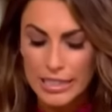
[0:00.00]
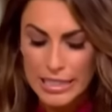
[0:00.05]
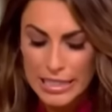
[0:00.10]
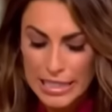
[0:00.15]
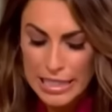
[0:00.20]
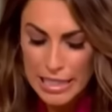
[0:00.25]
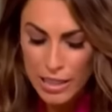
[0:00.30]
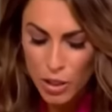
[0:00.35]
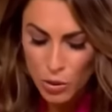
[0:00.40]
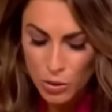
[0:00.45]

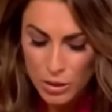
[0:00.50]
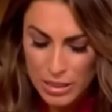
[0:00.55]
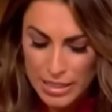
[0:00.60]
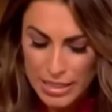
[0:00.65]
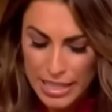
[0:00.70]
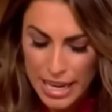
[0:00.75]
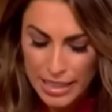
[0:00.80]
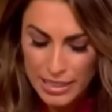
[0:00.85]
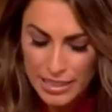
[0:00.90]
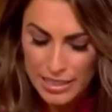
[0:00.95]

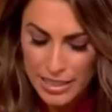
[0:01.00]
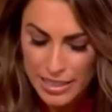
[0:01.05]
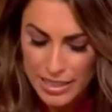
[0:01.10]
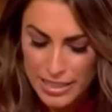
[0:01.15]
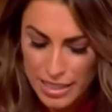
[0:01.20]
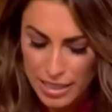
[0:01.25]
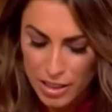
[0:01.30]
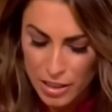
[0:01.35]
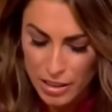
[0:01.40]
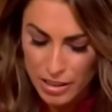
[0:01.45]
Latinos in
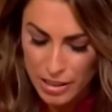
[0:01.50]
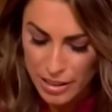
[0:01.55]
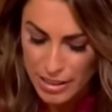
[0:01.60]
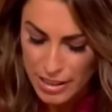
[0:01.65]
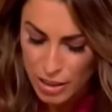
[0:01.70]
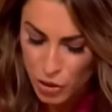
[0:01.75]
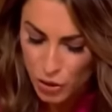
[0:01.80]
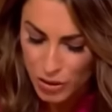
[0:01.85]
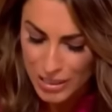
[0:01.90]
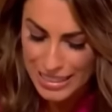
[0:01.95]
Texas, a,
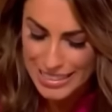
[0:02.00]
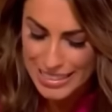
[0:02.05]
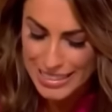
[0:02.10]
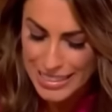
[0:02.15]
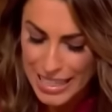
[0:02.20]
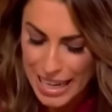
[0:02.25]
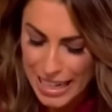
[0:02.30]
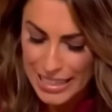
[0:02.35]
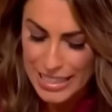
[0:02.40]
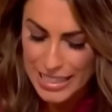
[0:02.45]
dis a
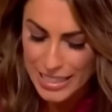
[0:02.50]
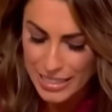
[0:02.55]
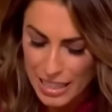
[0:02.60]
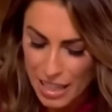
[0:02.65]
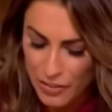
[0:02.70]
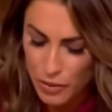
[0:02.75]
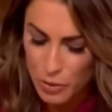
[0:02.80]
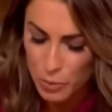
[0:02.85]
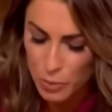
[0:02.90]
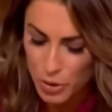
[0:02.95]
district that's
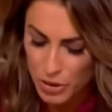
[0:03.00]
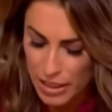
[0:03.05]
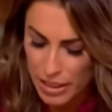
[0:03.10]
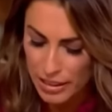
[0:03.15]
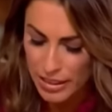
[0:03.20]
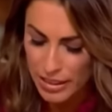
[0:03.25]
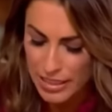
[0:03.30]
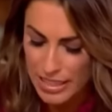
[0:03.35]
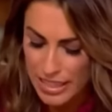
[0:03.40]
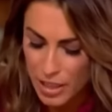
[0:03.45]

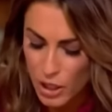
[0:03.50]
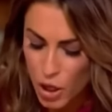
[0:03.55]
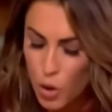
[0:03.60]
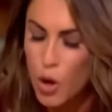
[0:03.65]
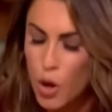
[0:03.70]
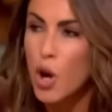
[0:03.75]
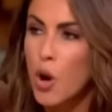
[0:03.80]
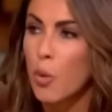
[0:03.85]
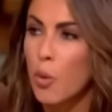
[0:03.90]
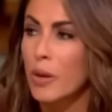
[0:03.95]
97%
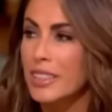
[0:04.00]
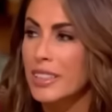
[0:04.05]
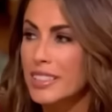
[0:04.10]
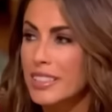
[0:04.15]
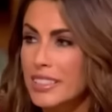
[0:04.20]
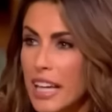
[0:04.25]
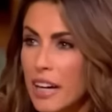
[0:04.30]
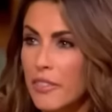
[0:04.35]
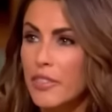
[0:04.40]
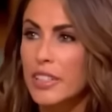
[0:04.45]
Latino,
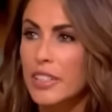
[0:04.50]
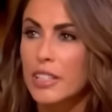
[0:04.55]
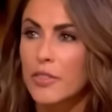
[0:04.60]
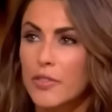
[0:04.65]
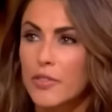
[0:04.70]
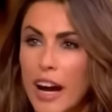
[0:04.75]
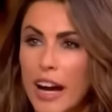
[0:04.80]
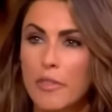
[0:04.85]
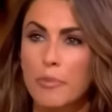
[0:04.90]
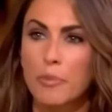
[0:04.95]
went
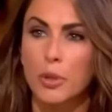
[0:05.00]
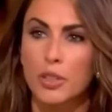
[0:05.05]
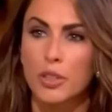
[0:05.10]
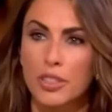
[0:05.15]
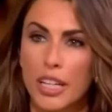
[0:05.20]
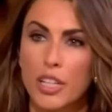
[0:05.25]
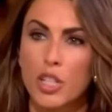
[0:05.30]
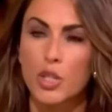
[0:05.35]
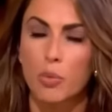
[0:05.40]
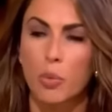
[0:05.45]

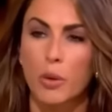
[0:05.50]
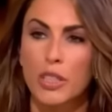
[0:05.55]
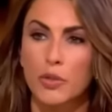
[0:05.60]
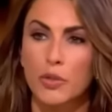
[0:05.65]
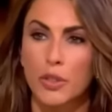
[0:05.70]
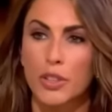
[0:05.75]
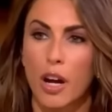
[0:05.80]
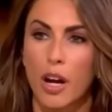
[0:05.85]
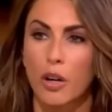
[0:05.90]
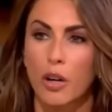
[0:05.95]
75
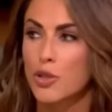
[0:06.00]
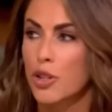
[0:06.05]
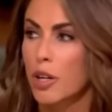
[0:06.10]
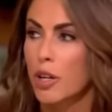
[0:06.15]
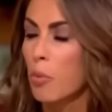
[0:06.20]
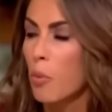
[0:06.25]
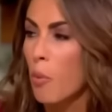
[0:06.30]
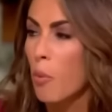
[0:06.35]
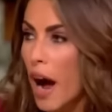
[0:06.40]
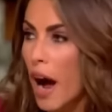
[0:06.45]
percentage points for
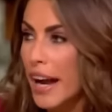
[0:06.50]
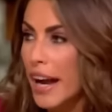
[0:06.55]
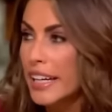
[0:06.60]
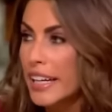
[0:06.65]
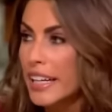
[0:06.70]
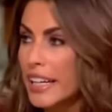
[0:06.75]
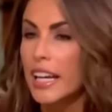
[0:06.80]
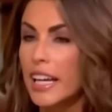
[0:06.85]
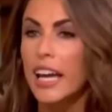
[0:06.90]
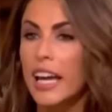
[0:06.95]
Donald Trump.
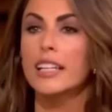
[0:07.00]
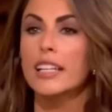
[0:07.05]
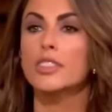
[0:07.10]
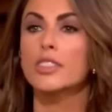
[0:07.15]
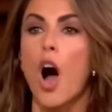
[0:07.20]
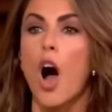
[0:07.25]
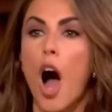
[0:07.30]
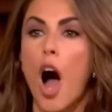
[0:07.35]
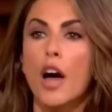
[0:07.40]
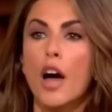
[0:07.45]
Why?
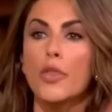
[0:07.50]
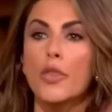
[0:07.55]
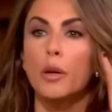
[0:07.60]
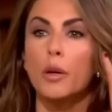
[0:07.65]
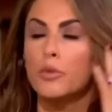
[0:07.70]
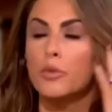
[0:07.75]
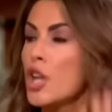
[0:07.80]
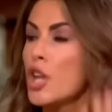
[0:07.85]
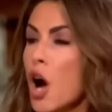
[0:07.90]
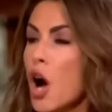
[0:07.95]
Misogyny.
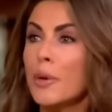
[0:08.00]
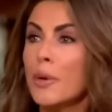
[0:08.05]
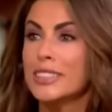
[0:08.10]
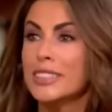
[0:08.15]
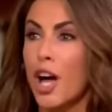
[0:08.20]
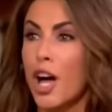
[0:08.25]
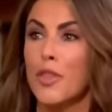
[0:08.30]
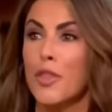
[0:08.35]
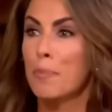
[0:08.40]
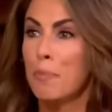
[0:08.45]
It's the,
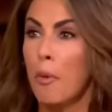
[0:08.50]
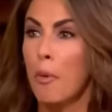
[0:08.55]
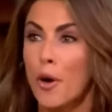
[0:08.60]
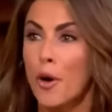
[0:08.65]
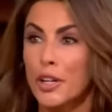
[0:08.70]
no, that's it's why. on the